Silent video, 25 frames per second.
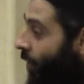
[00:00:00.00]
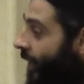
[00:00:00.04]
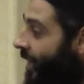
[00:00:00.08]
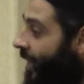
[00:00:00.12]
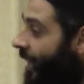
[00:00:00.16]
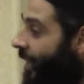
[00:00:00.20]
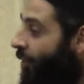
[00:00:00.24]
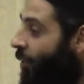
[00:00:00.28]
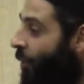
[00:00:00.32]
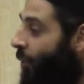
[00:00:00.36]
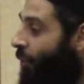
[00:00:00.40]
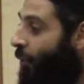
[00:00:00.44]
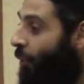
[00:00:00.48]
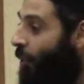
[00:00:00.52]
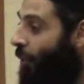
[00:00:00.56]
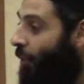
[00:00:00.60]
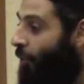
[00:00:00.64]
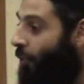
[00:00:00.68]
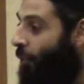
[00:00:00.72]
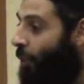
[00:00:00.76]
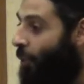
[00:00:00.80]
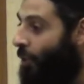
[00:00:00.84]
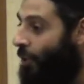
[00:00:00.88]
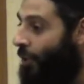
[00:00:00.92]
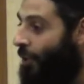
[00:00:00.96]
with the
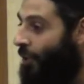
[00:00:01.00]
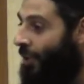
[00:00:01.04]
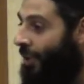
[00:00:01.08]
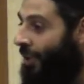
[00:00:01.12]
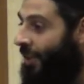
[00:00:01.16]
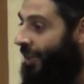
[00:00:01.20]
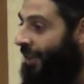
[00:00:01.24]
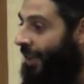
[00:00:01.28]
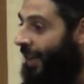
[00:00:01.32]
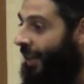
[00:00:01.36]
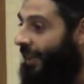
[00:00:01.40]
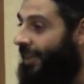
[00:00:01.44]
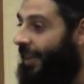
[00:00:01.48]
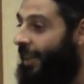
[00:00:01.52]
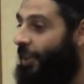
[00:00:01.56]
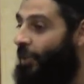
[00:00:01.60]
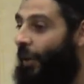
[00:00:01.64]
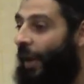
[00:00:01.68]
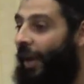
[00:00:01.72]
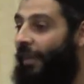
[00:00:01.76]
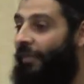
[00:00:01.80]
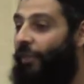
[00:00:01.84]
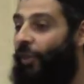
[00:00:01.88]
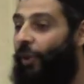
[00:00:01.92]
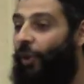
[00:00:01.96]
centrifugal force. And then
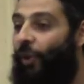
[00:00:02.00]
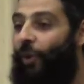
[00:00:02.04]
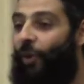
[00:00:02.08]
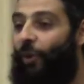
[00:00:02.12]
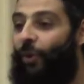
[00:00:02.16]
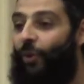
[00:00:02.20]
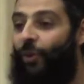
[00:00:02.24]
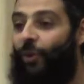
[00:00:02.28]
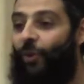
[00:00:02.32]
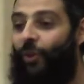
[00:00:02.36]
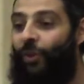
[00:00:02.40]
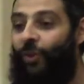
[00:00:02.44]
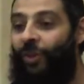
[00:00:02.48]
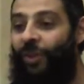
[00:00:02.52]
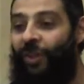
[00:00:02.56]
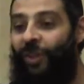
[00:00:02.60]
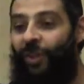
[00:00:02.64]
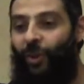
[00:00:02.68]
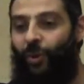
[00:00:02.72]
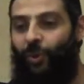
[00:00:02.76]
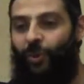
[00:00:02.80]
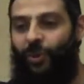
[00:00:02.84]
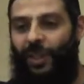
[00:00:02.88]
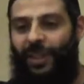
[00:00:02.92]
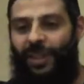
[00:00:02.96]
you have the earth
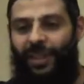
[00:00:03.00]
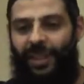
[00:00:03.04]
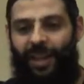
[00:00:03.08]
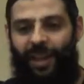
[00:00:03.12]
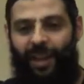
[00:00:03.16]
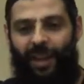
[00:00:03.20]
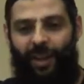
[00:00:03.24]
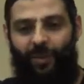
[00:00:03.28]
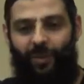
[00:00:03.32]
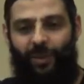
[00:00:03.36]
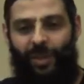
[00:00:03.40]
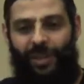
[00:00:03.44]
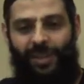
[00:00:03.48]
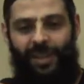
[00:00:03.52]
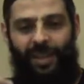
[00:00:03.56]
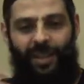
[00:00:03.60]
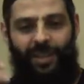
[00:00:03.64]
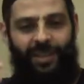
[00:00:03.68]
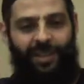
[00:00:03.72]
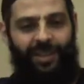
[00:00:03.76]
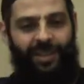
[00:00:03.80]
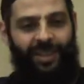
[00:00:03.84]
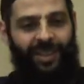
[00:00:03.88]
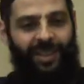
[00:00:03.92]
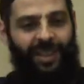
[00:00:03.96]
rotating around the
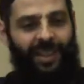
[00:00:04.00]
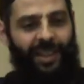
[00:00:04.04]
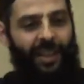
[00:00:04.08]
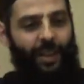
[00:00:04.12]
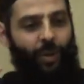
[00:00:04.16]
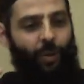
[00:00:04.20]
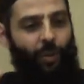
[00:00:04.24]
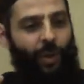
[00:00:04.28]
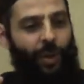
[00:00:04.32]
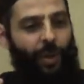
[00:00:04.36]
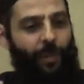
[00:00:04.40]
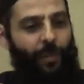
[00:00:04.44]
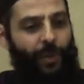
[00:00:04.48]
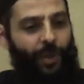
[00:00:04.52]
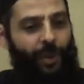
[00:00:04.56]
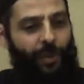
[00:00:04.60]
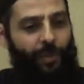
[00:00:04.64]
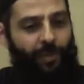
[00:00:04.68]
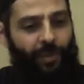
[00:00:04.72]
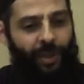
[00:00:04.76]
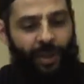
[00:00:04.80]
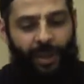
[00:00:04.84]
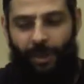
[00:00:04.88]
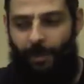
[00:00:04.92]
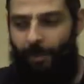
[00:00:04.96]
sun in
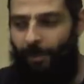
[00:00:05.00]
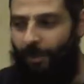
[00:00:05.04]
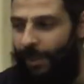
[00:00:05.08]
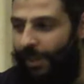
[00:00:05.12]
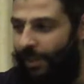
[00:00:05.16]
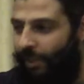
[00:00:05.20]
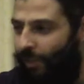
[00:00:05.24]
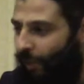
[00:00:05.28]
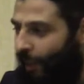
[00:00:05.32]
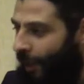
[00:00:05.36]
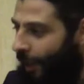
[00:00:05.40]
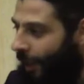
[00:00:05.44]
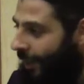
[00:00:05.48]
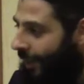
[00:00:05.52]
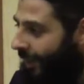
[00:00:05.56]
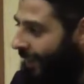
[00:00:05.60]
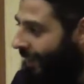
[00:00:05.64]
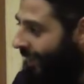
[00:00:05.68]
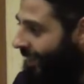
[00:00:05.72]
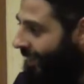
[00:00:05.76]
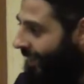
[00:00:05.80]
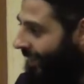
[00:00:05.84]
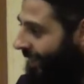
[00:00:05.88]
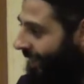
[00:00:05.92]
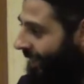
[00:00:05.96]
equilibrium, peacefully
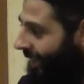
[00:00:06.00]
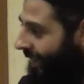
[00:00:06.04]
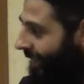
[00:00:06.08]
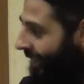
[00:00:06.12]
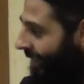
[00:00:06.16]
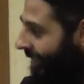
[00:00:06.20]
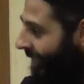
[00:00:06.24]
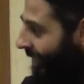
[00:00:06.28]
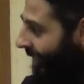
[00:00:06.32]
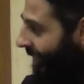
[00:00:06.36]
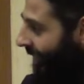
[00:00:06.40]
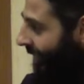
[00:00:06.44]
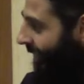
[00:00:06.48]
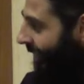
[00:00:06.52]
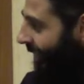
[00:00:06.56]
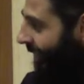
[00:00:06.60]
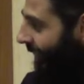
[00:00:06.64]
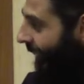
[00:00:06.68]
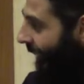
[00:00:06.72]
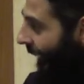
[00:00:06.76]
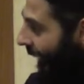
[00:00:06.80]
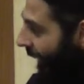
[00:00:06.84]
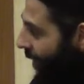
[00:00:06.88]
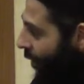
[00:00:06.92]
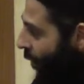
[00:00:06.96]

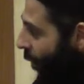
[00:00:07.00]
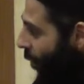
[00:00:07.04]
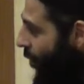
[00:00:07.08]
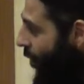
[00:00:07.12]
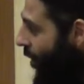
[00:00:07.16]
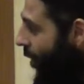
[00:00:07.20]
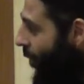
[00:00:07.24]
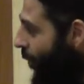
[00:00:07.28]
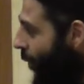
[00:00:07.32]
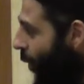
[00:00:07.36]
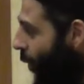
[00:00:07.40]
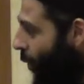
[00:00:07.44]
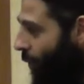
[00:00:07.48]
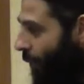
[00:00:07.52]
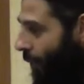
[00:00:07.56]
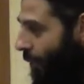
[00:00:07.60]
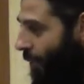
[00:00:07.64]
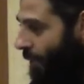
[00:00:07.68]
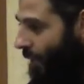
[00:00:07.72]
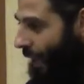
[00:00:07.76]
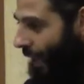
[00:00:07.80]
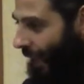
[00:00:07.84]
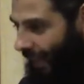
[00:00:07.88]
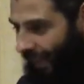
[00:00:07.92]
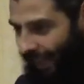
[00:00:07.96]
electrons and
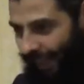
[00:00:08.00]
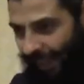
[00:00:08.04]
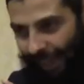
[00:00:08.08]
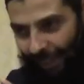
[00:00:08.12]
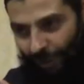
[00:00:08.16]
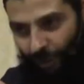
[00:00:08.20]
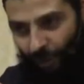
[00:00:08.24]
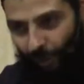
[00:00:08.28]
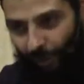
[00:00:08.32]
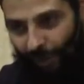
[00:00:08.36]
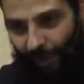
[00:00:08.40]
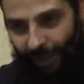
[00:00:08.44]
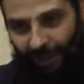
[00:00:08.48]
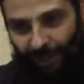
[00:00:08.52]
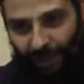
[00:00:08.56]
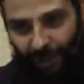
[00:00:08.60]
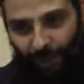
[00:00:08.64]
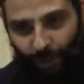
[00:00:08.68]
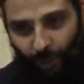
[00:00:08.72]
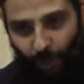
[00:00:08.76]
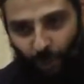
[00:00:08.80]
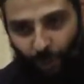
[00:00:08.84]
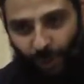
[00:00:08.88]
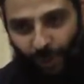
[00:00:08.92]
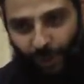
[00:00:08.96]
protons,
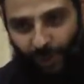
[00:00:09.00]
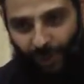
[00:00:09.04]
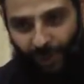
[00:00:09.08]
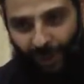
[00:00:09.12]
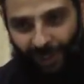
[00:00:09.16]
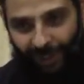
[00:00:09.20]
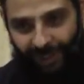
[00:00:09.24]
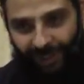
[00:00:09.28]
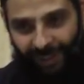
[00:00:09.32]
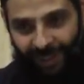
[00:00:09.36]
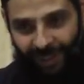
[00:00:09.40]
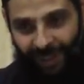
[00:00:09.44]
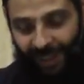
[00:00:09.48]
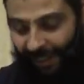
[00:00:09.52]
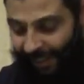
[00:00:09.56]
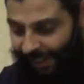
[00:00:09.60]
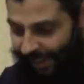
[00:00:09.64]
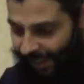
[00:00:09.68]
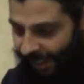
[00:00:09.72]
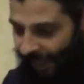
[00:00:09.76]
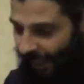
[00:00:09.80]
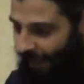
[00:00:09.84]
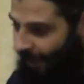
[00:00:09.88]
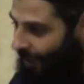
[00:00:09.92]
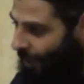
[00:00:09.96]
electromagnetic forces, right?
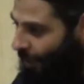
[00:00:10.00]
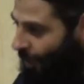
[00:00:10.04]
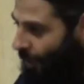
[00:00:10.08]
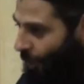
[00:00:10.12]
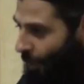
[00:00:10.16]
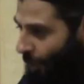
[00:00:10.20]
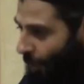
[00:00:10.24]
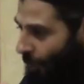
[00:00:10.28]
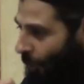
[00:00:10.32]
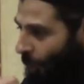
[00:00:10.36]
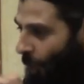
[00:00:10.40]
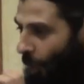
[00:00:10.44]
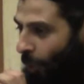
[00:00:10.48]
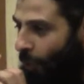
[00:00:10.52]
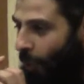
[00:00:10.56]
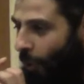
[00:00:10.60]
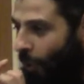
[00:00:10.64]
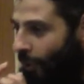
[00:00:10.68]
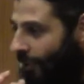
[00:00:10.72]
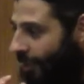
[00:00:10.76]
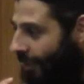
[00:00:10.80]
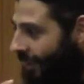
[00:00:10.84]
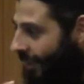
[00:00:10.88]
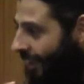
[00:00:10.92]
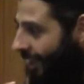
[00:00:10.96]
Inside the, the, the,
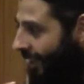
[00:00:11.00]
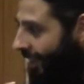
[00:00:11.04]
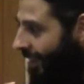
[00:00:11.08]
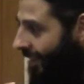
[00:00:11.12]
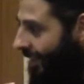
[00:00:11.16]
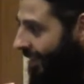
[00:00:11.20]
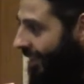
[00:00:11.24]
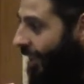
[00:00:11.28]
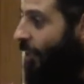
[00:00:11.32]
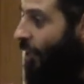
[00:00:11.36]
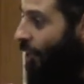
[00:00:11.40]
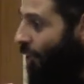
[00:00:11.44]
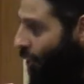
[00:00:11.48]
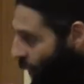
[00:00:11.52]
proton, the